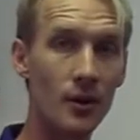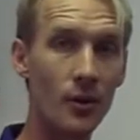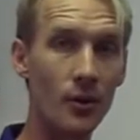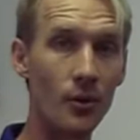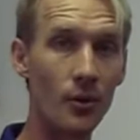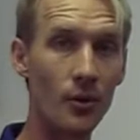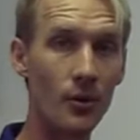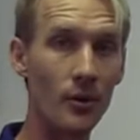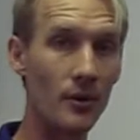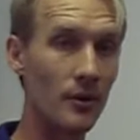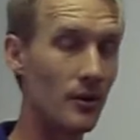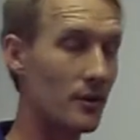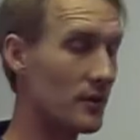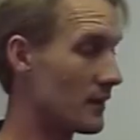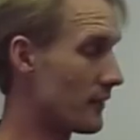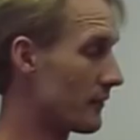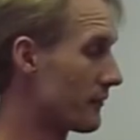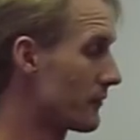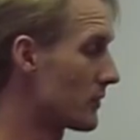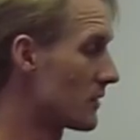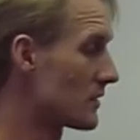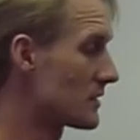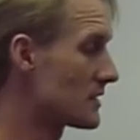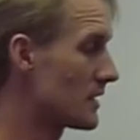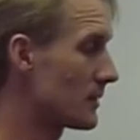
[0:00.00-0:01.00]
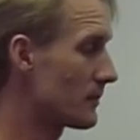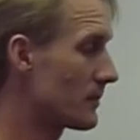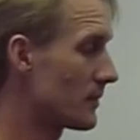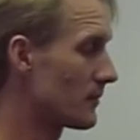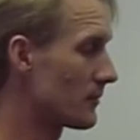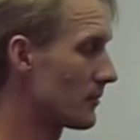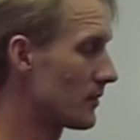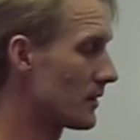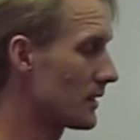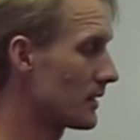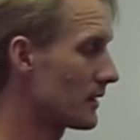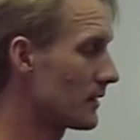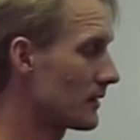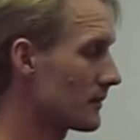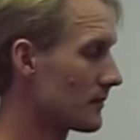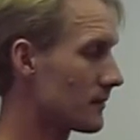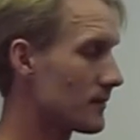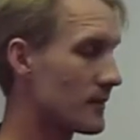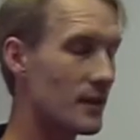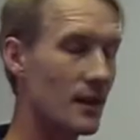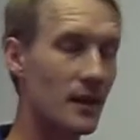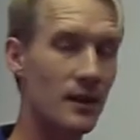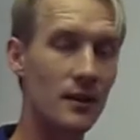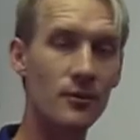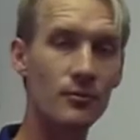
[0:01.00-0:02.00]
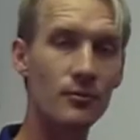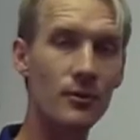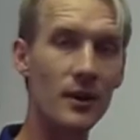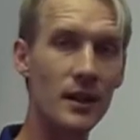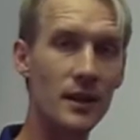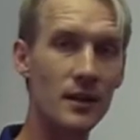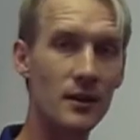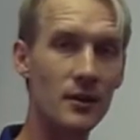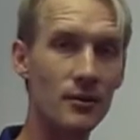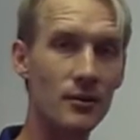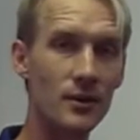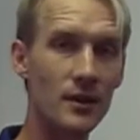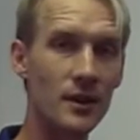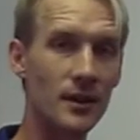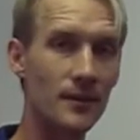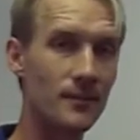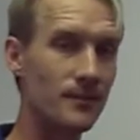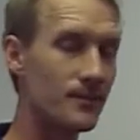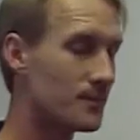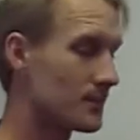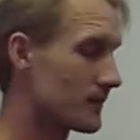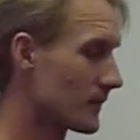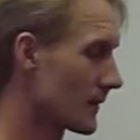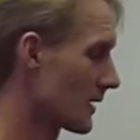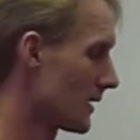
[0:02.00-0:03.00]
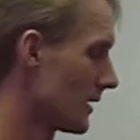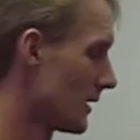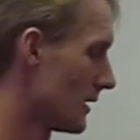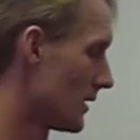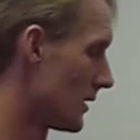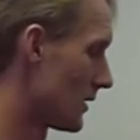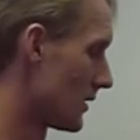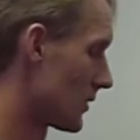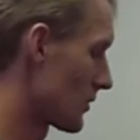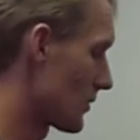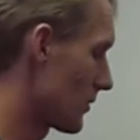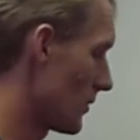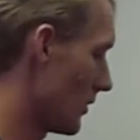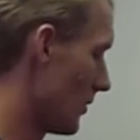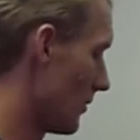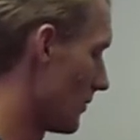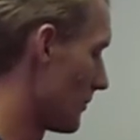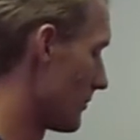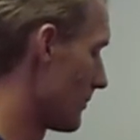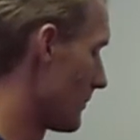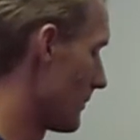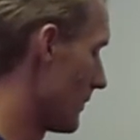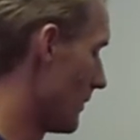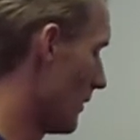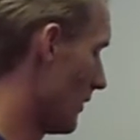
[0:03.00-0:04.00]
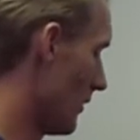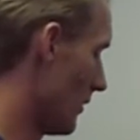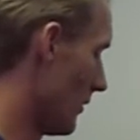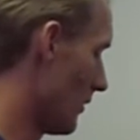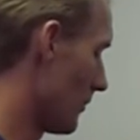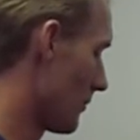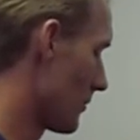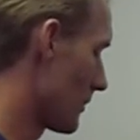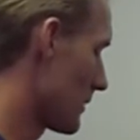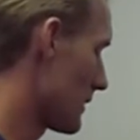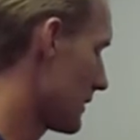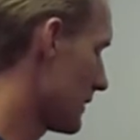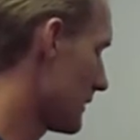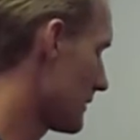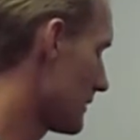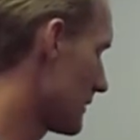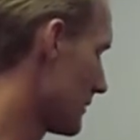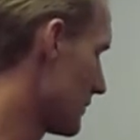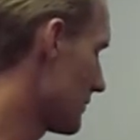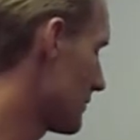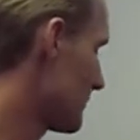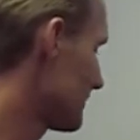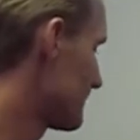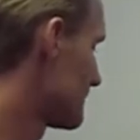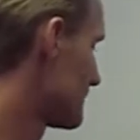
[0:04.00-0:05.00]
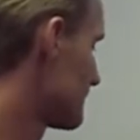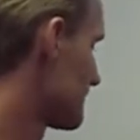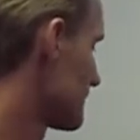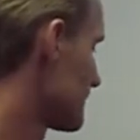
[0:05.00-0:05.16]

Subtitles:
or for the tip and ring, that is red and green. So all we're going to do